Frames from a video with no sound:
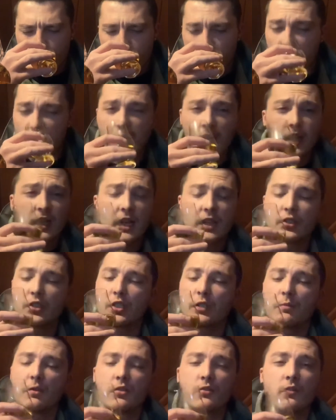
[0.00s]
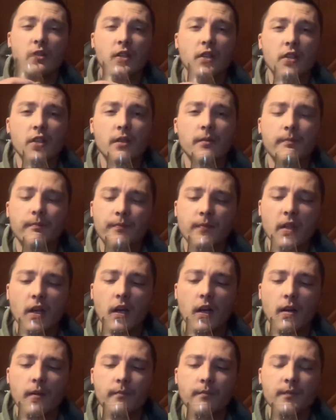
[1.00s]
But yeah, it actually smells really good.
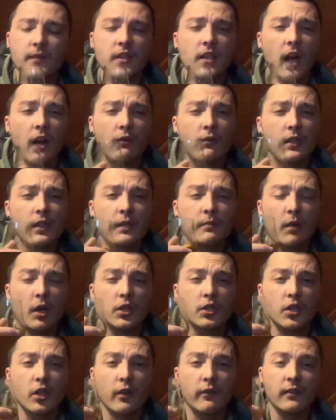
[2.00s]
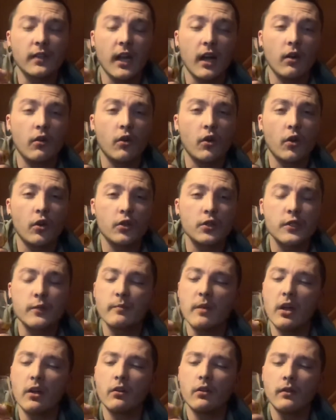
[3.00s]
Um, not really much of an alcohol
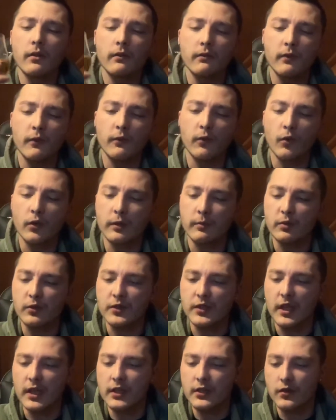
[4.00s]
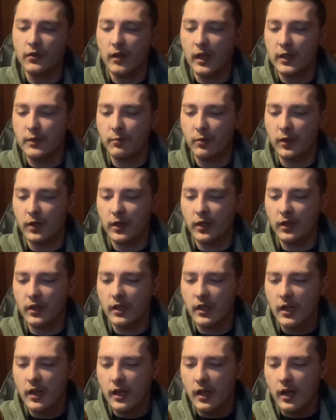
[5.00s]
smell for 40%, so that's pretty good.
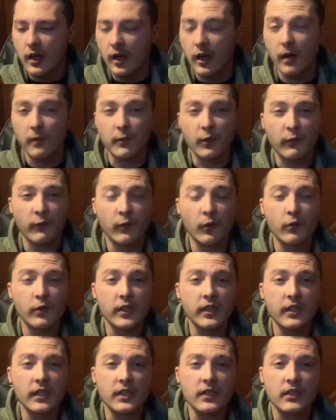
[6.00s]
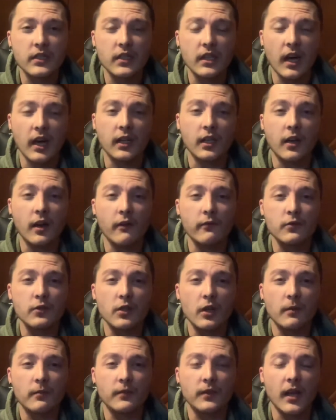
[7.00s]
Um, the fruitiness kind of covers
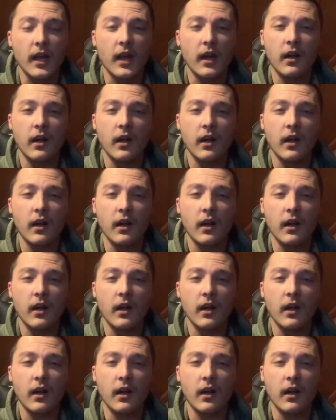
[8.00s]
up that